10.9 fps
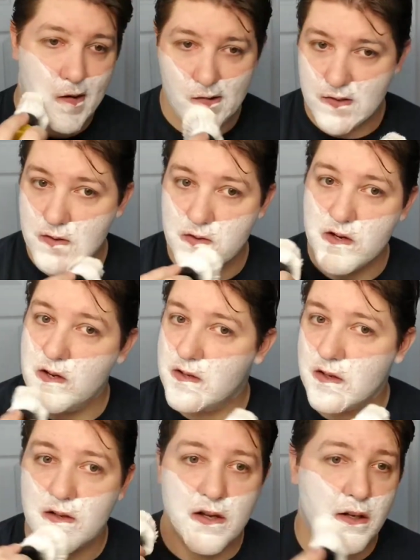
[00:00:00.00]
So she is
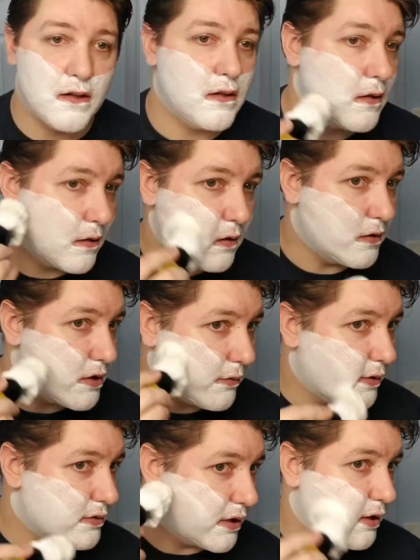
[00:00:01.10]
excited and she
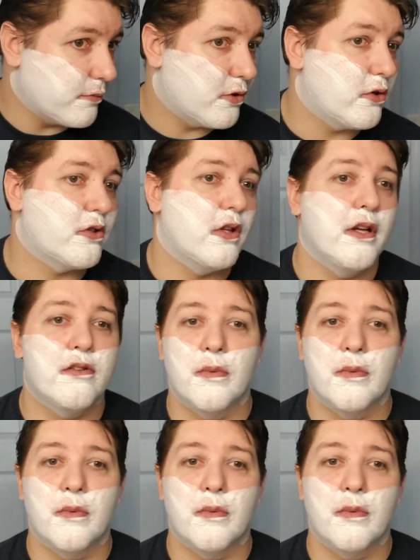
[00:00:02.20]
wants to get him socialized.